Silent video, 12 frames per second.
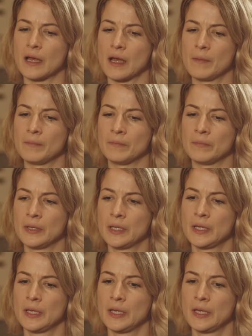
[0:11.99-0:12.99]

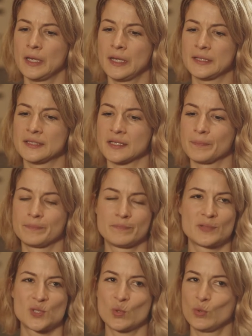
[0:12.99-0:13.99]
Um, it's a
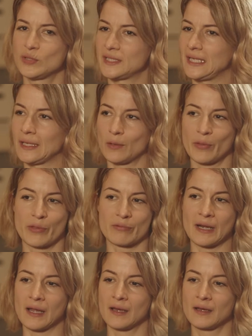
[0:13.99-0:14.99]
saucy little
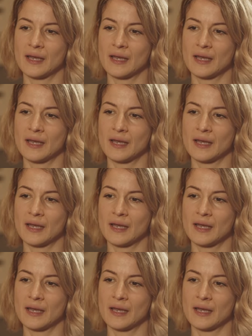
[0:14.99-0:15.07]
thriller